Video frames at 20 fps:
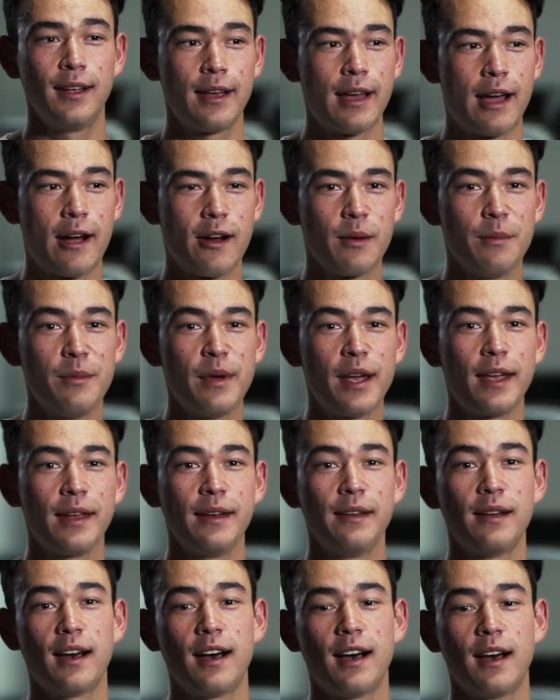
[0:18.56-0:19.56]
our
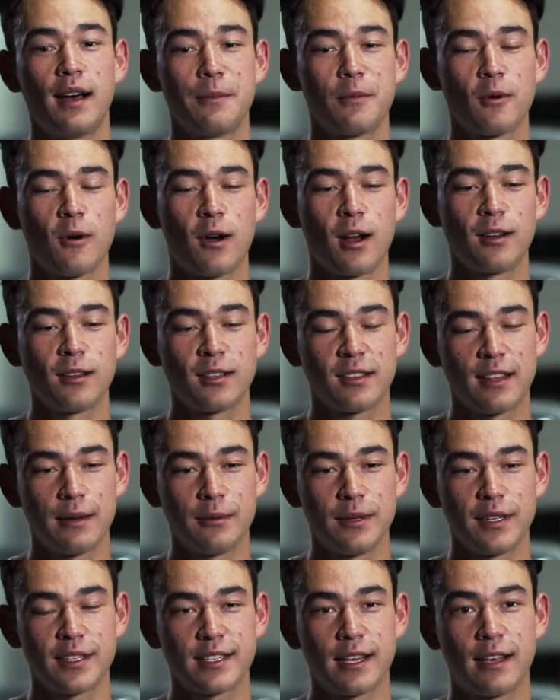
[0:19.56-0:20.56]
main uh, product that
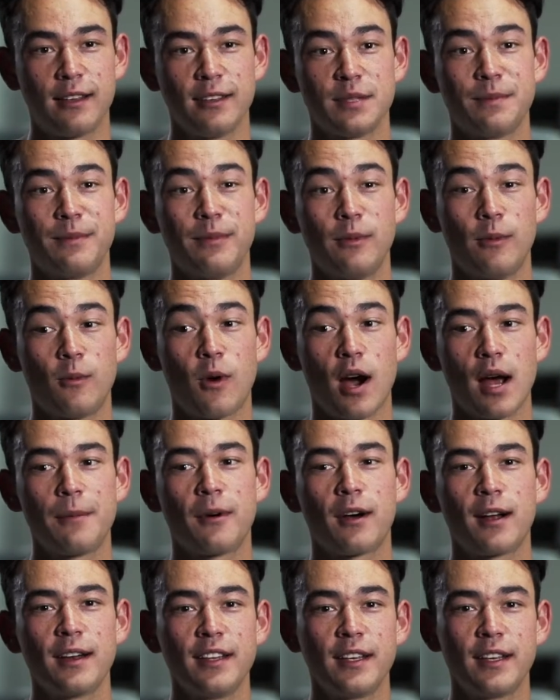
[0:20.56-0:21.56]
we sell is wide-body